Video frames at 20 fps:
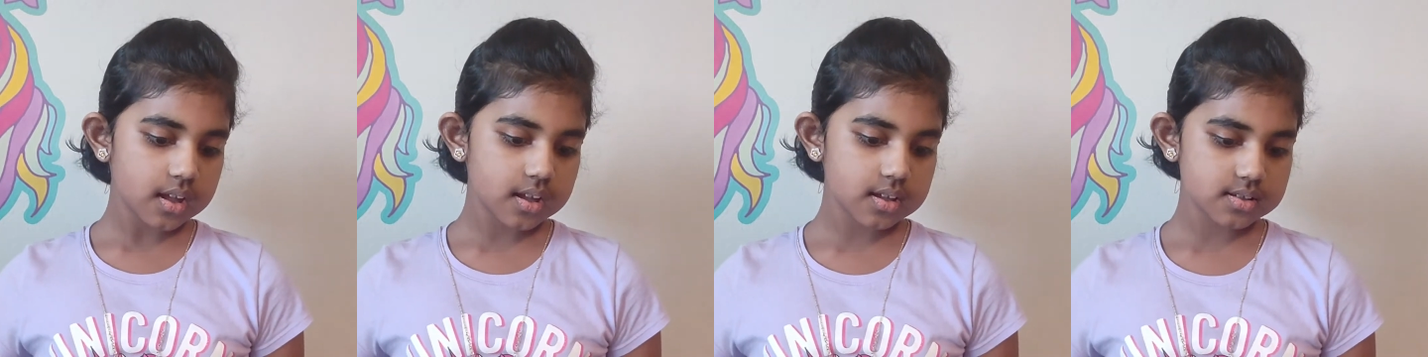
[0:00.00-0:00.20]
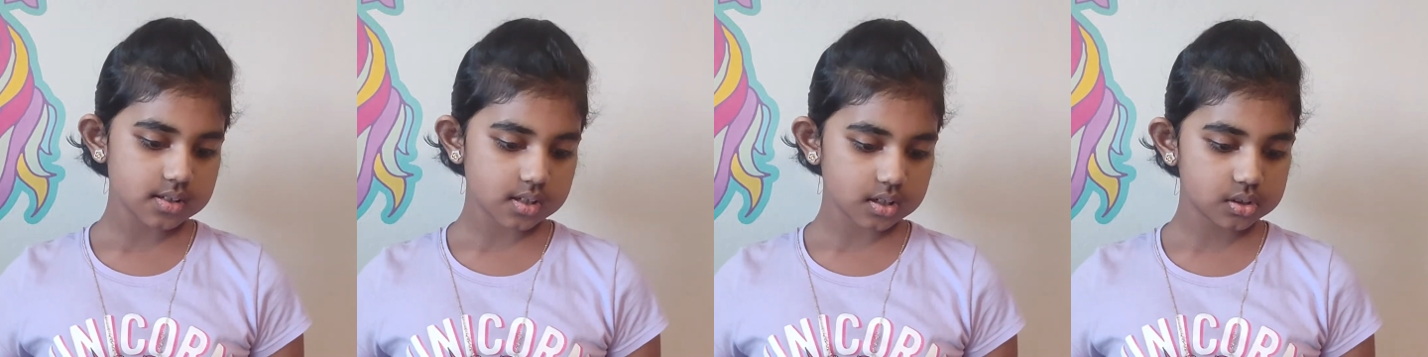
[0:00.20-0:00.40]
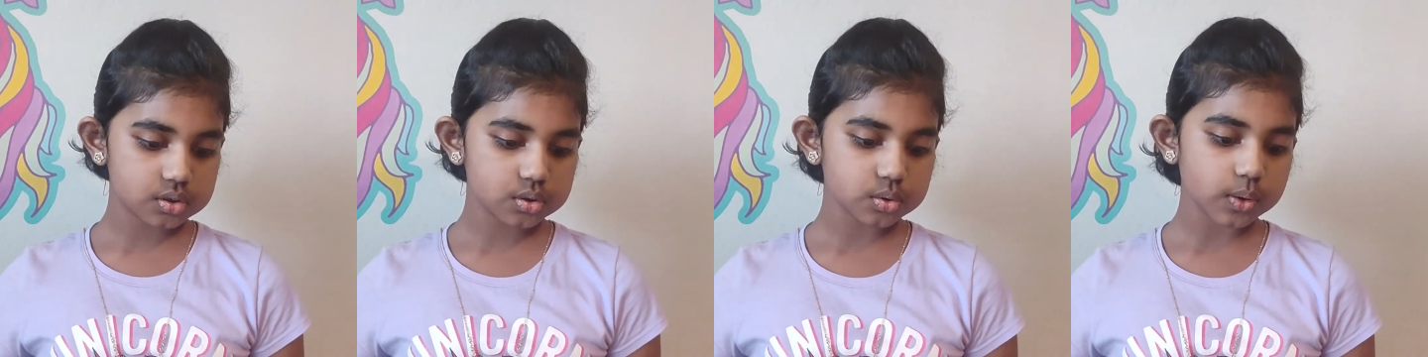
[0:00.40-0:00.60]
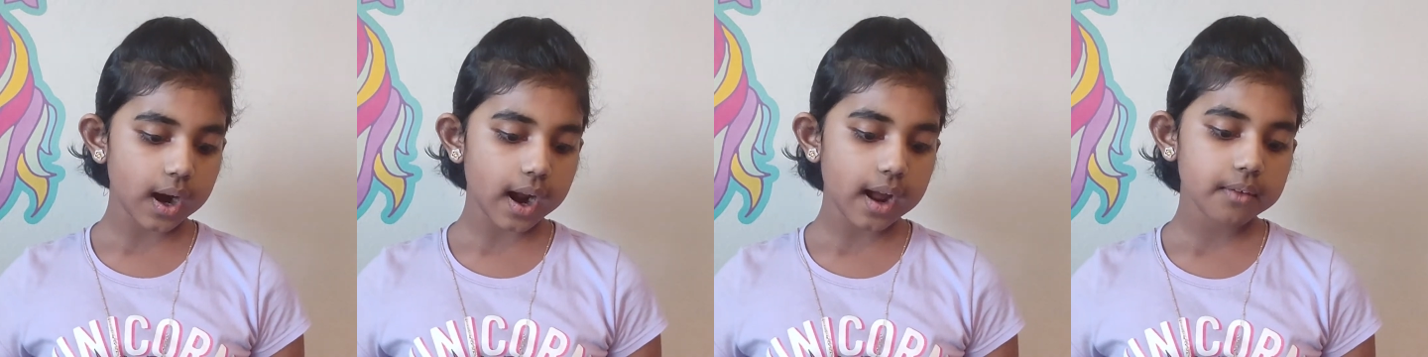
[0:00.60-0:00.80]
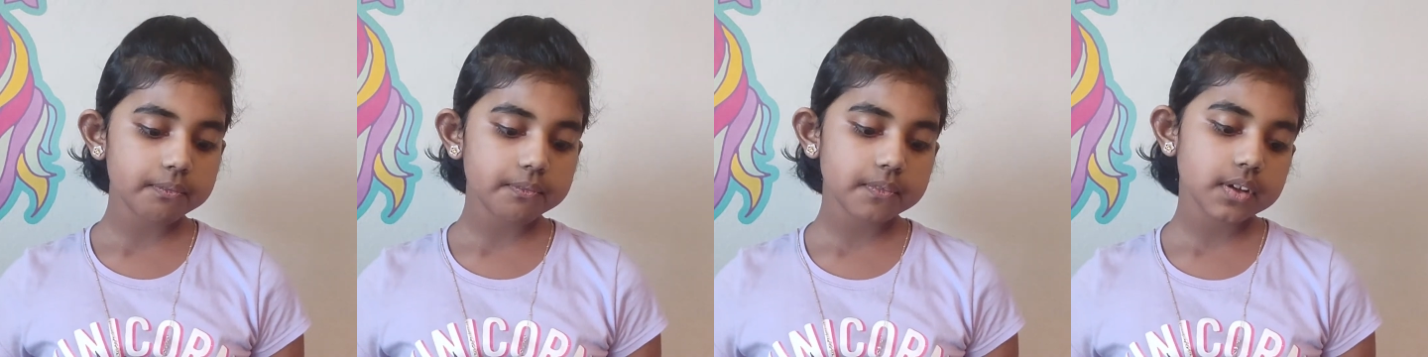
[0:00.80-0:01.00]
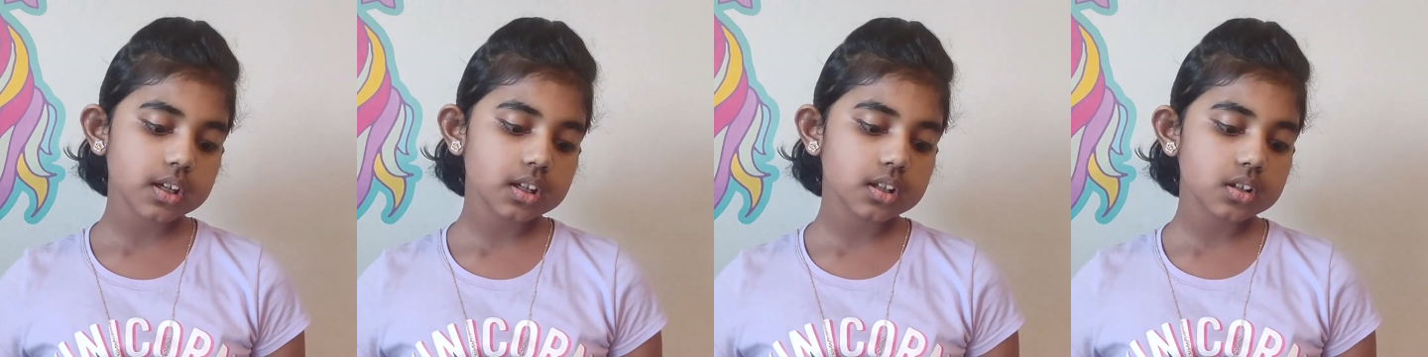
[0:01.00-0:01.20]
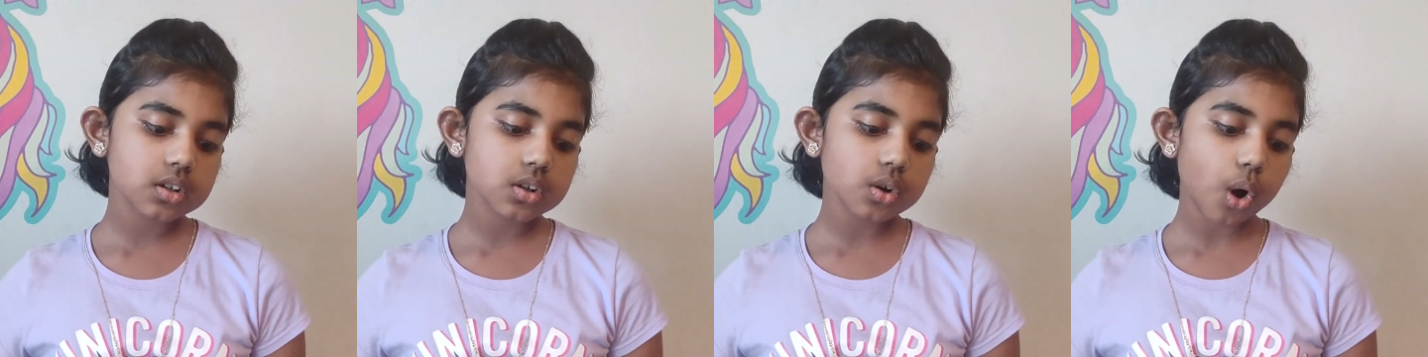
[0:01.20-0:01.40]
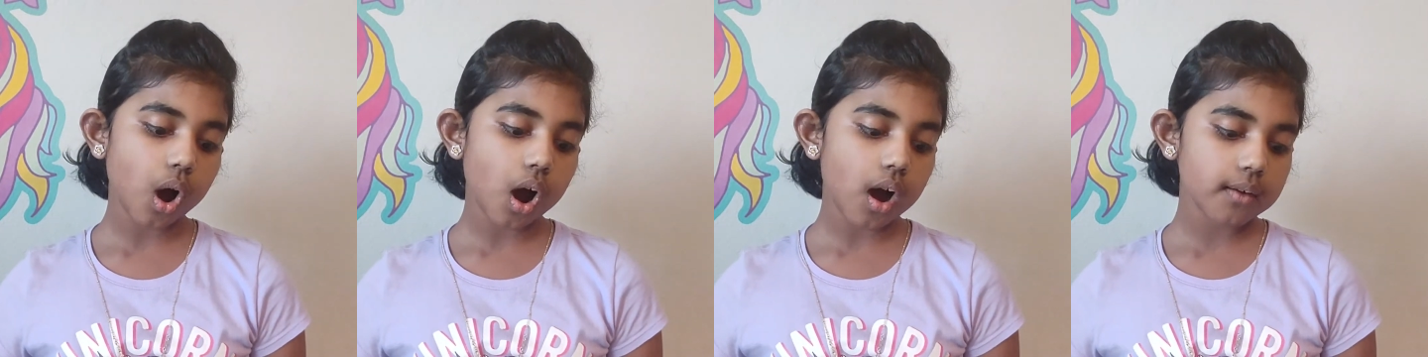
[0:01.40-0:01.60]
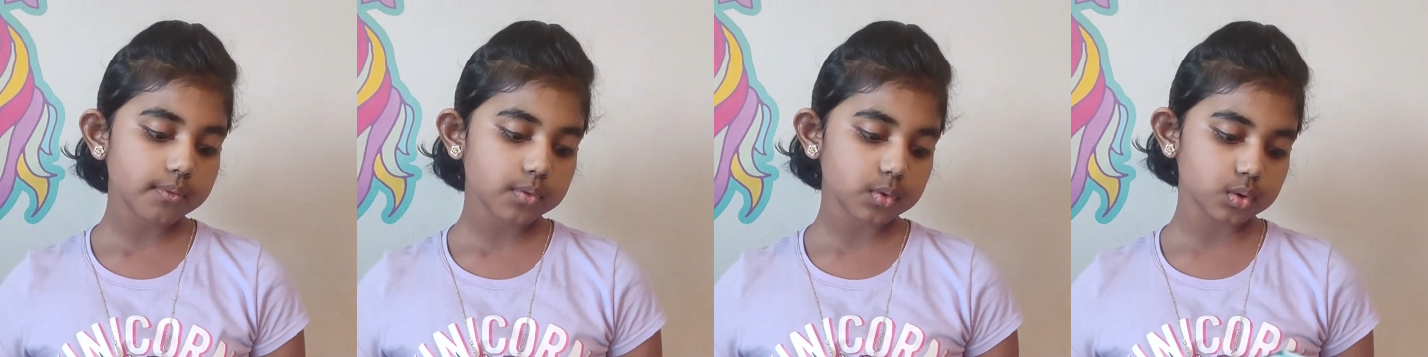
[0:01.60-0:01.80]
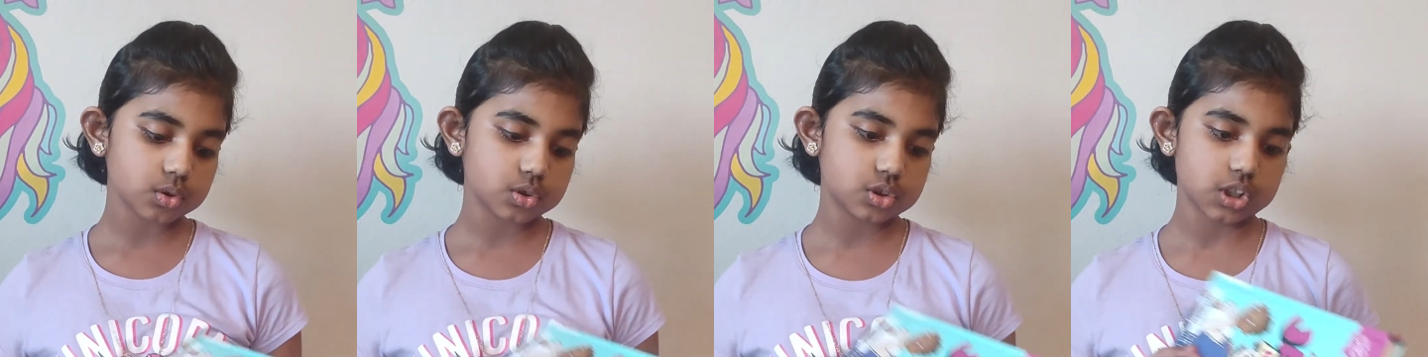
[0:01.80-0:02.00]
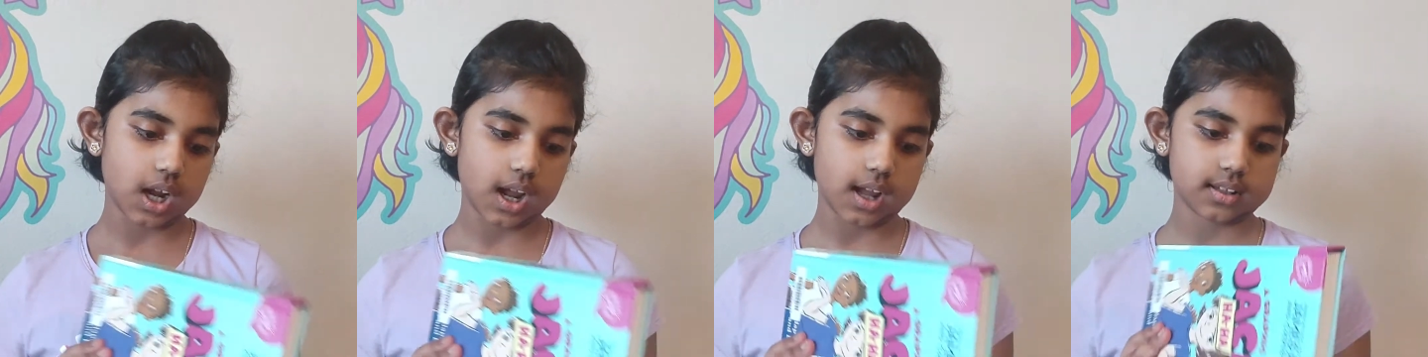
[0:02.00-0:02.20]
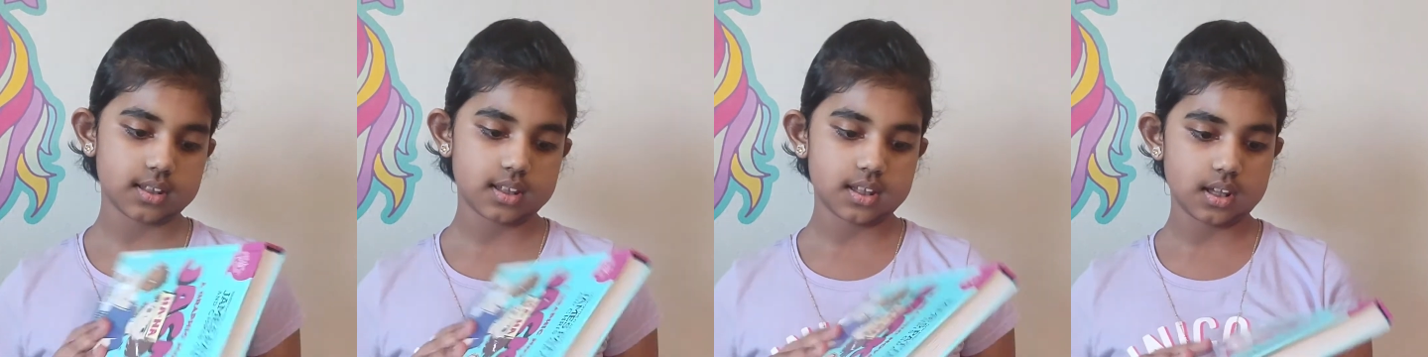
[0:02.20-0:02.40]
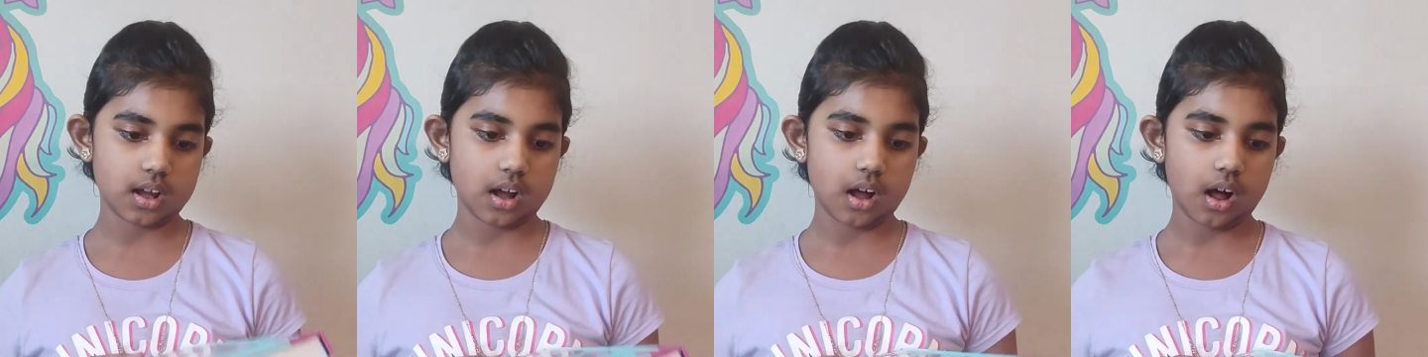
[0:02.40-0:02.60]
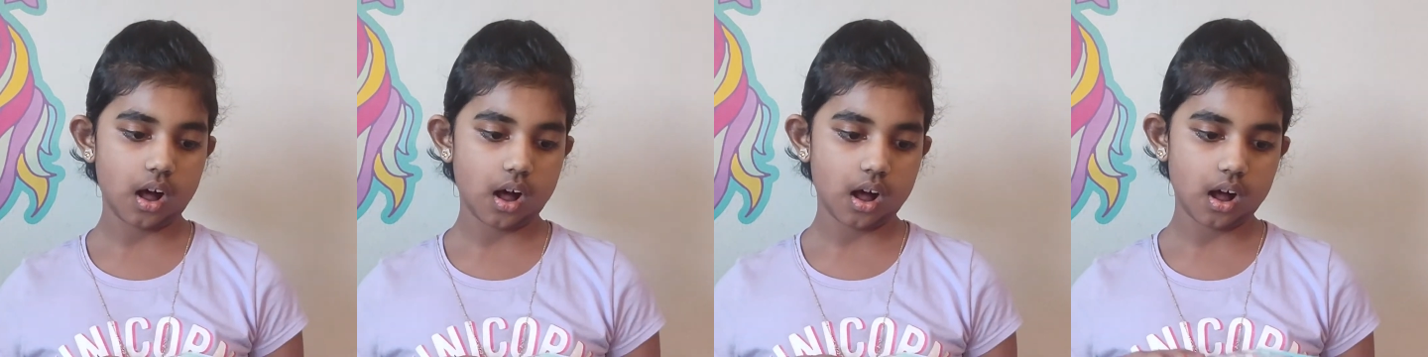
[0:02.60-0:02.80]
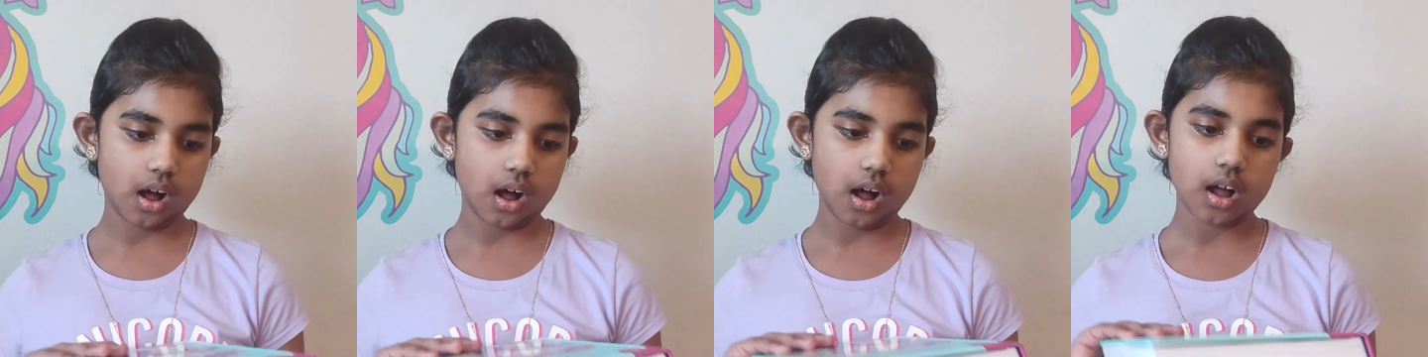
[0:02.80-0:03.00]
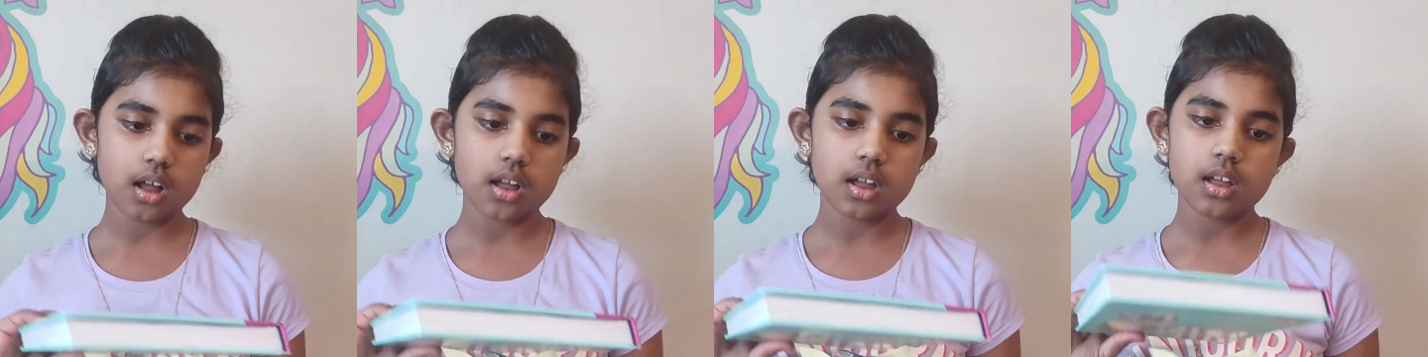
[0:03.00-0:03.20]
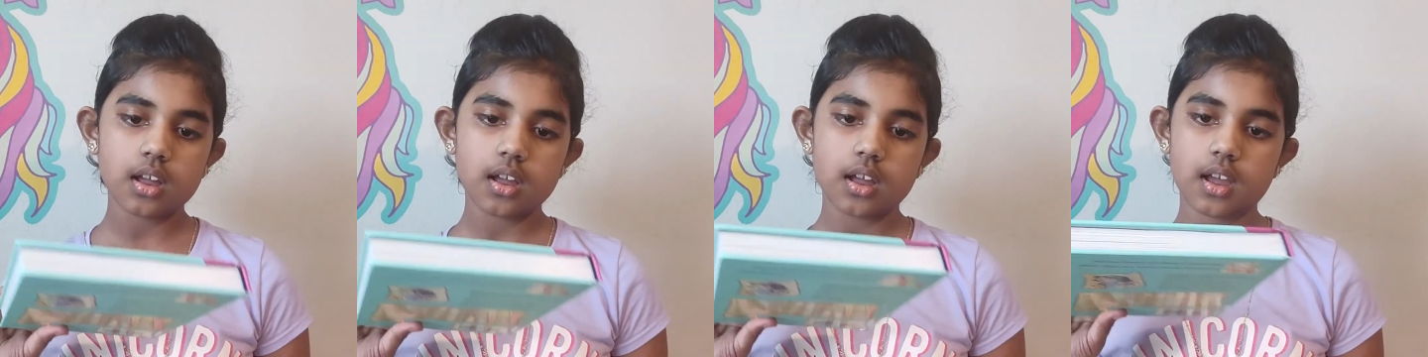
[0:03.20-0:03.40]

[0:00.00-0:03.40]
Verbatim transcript: is a graphic novel, Jacky Ha-Ha,